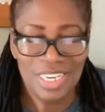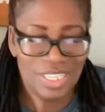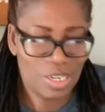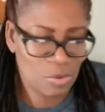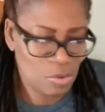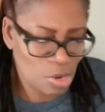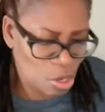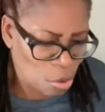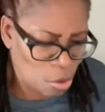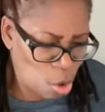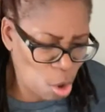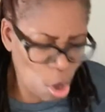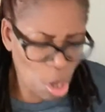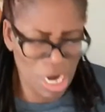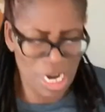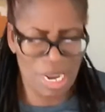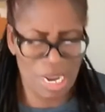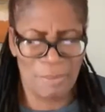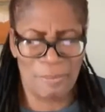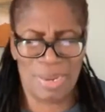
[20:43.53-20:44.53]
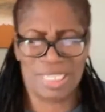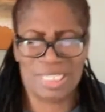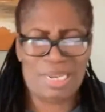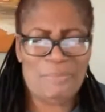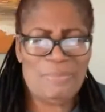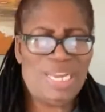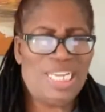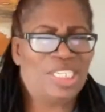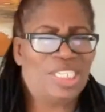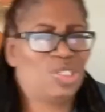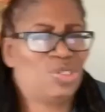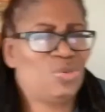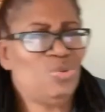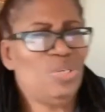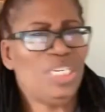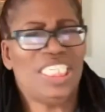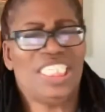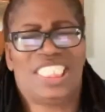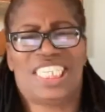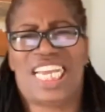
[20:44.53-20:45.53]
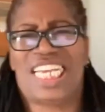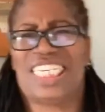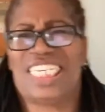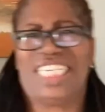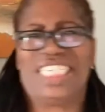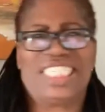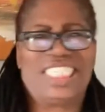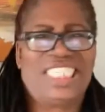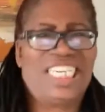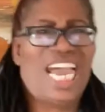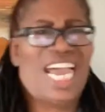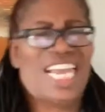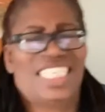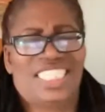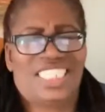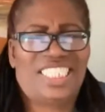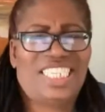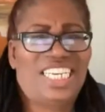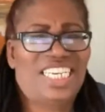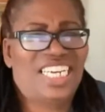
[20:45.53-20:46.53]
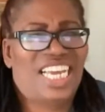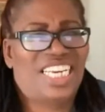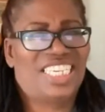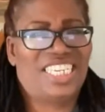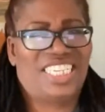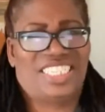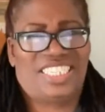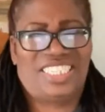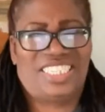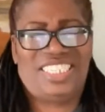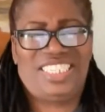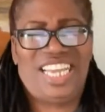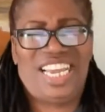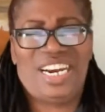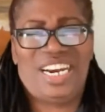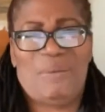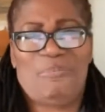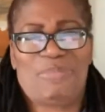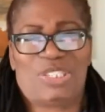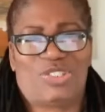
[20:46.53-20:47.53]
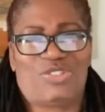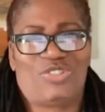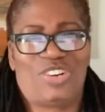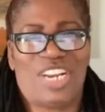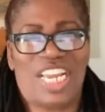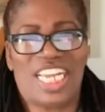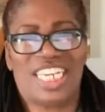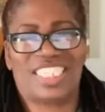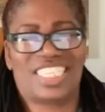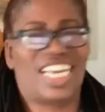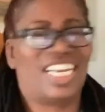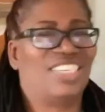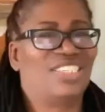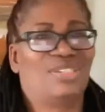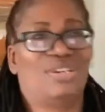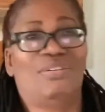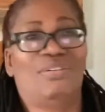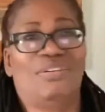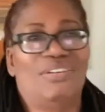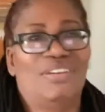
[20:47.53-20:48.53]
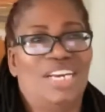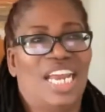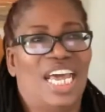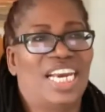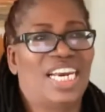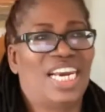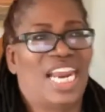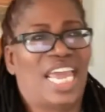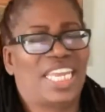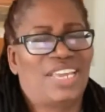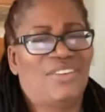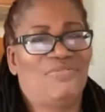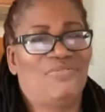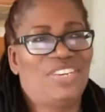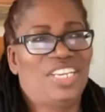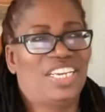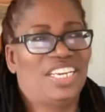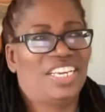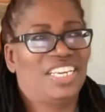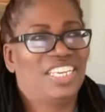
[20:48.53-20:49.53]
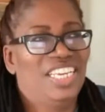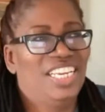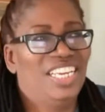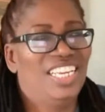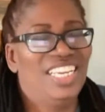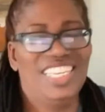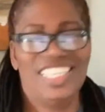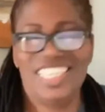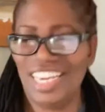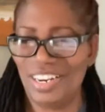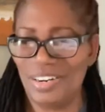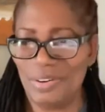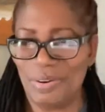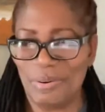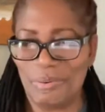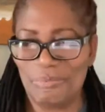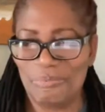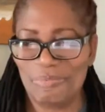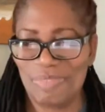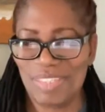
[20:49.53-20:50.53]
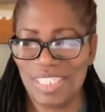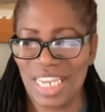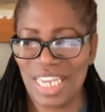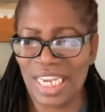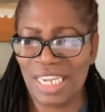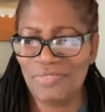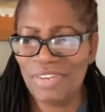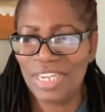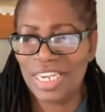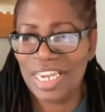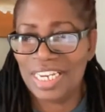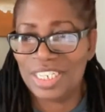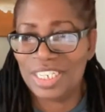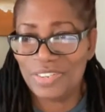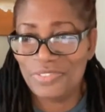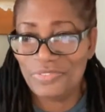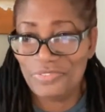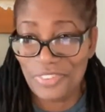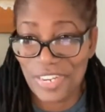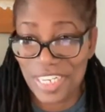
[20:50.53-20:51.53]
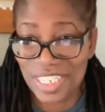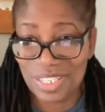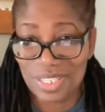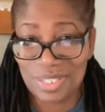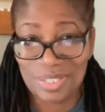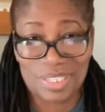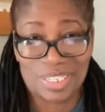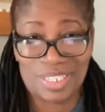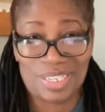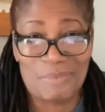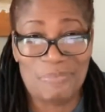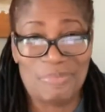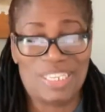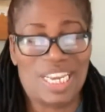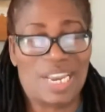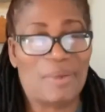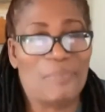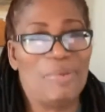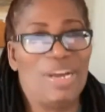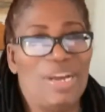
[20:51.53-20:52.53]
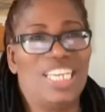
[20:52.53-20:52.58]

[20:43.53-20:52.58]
They will hold the bottom and squeeze and they dancing and they stand up straight and tall and like if they, you know, like if they're catching fits or something.